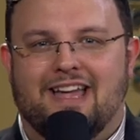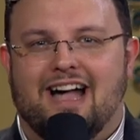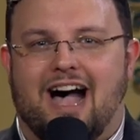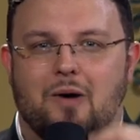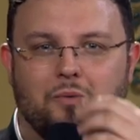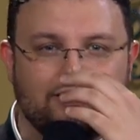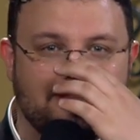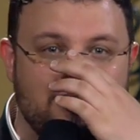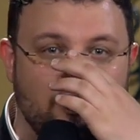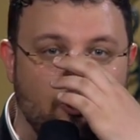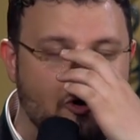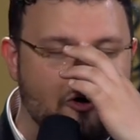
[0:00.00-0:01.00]
I want that
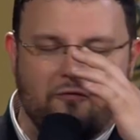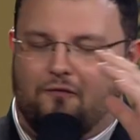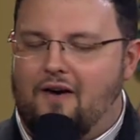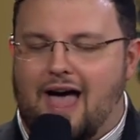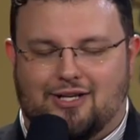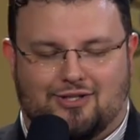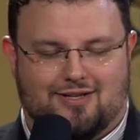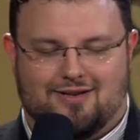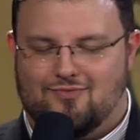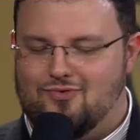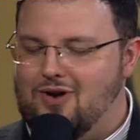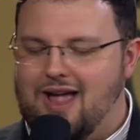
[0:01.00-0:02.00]

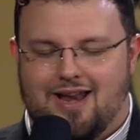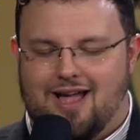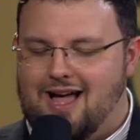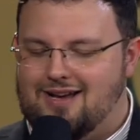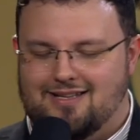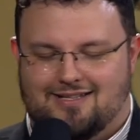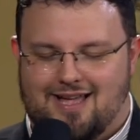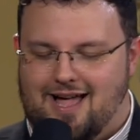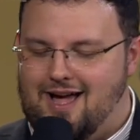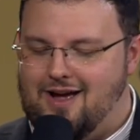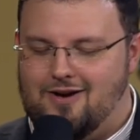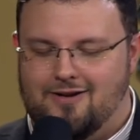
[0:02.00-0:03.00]
old-fashioned red-hot
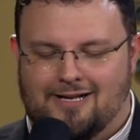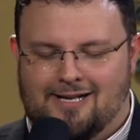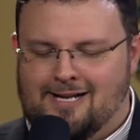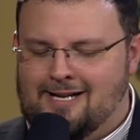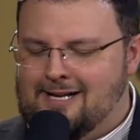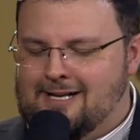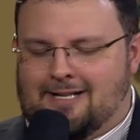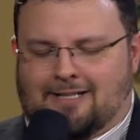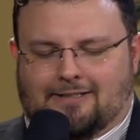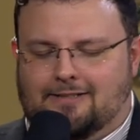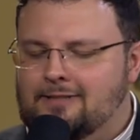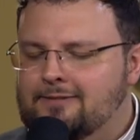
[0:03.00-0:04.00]
desire. Sing it now.
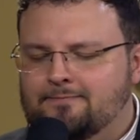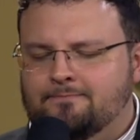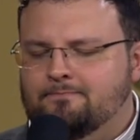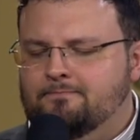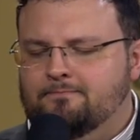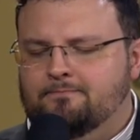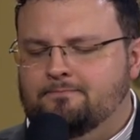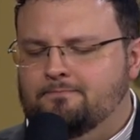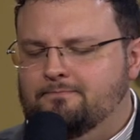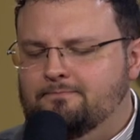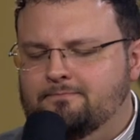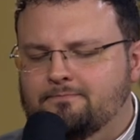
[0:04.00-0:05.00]

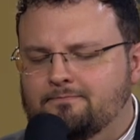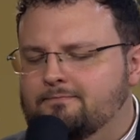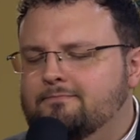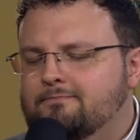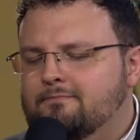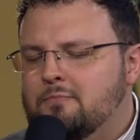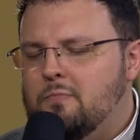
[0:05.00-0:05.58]
Mm-hmm.